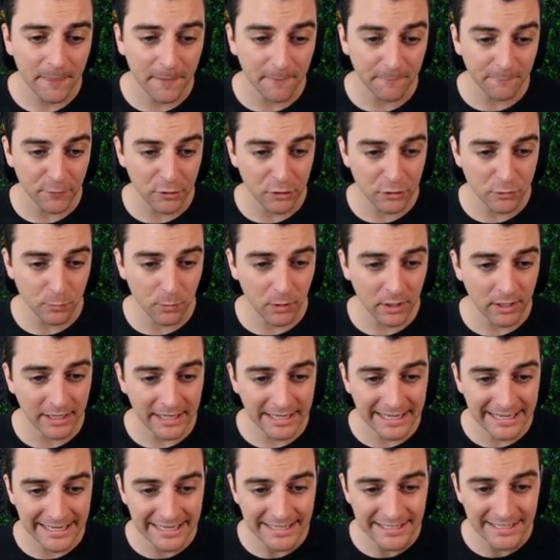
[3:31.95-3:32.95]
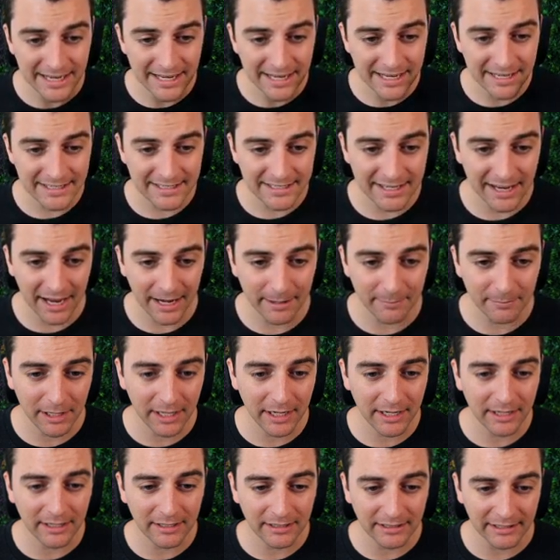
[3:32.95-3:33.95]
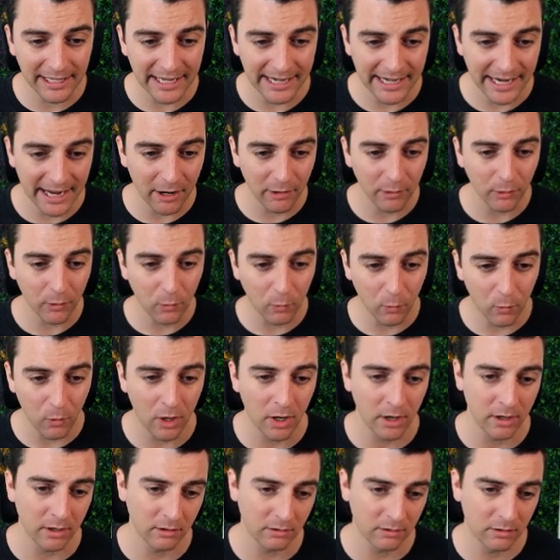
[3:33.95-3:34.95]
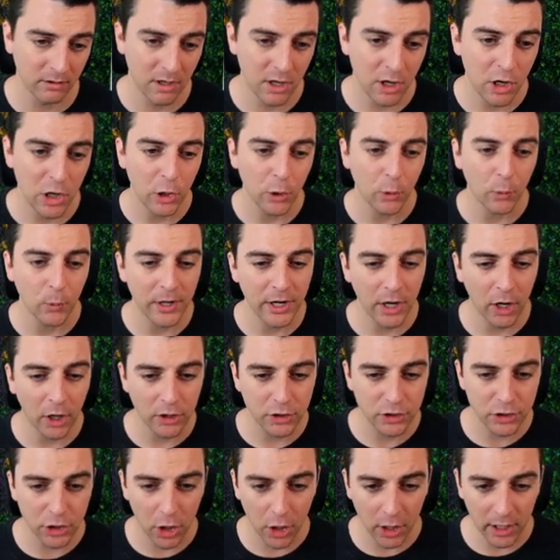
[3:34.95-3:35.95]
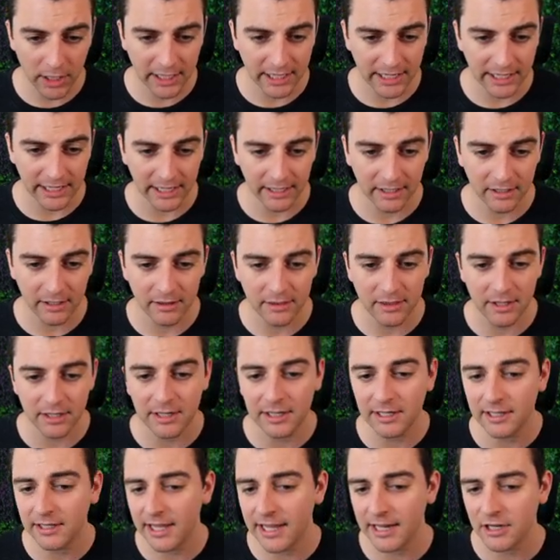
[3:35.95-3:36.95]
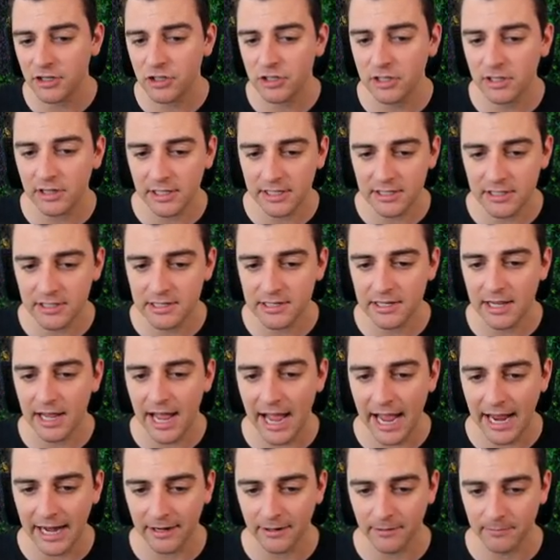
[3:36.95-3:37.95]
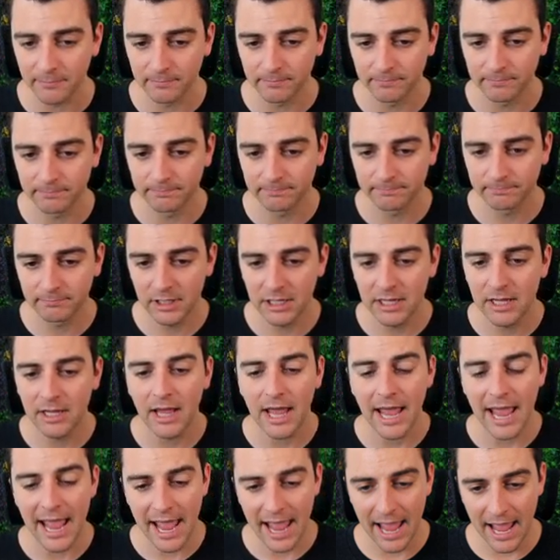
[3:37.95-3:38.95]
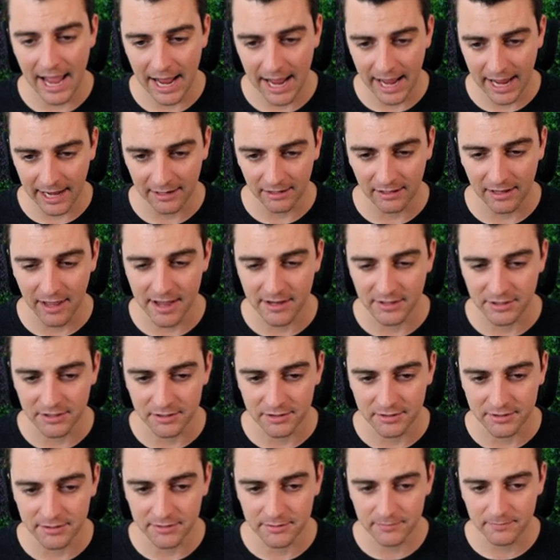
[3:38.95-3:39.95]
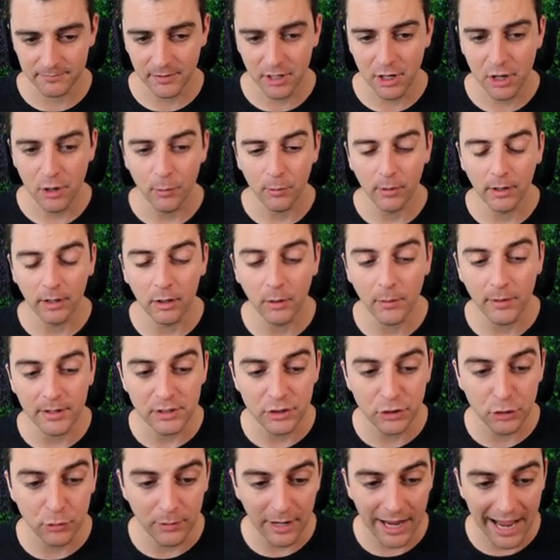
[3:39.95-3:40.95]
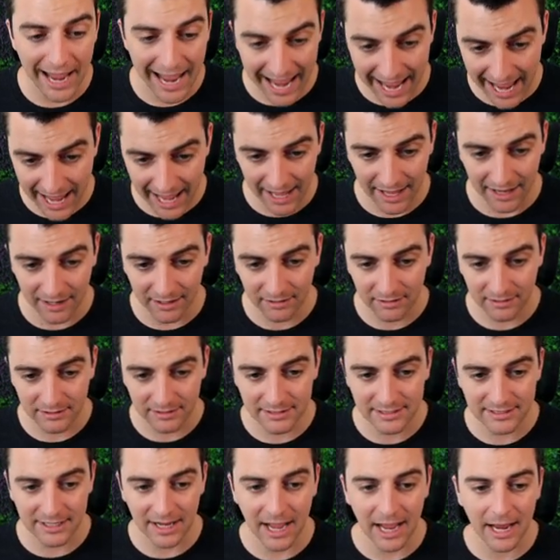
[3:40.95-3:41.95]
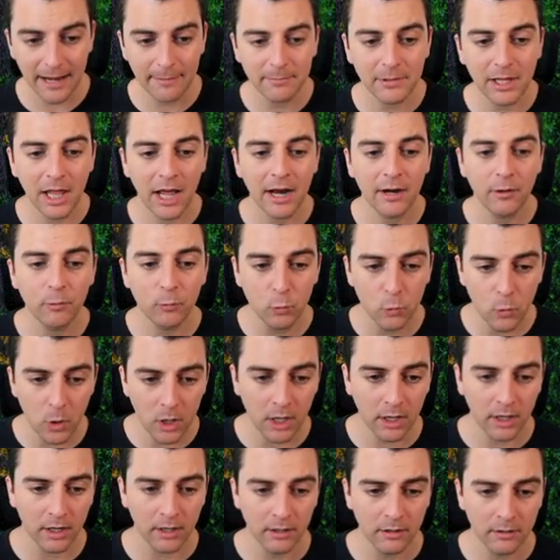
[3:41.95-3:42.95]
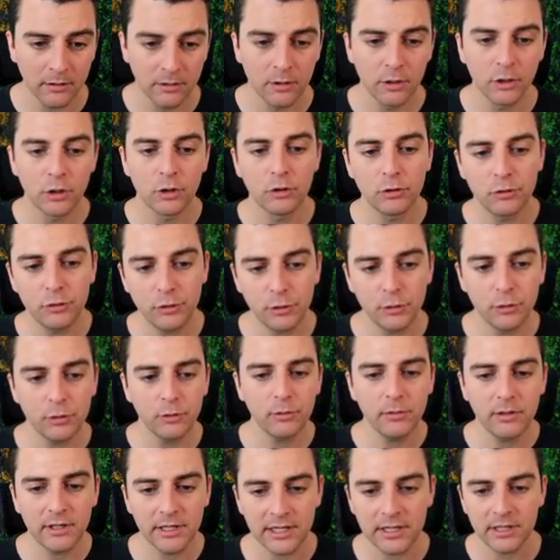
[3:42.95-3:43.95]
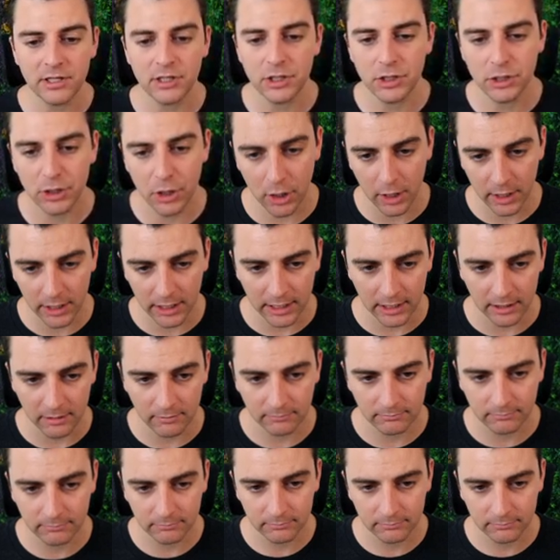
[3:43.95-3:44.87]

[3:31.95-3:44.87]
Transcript: The first one is timeline layout one. We are targeting the collection list item, add classes. We're going to add timeline one to this target.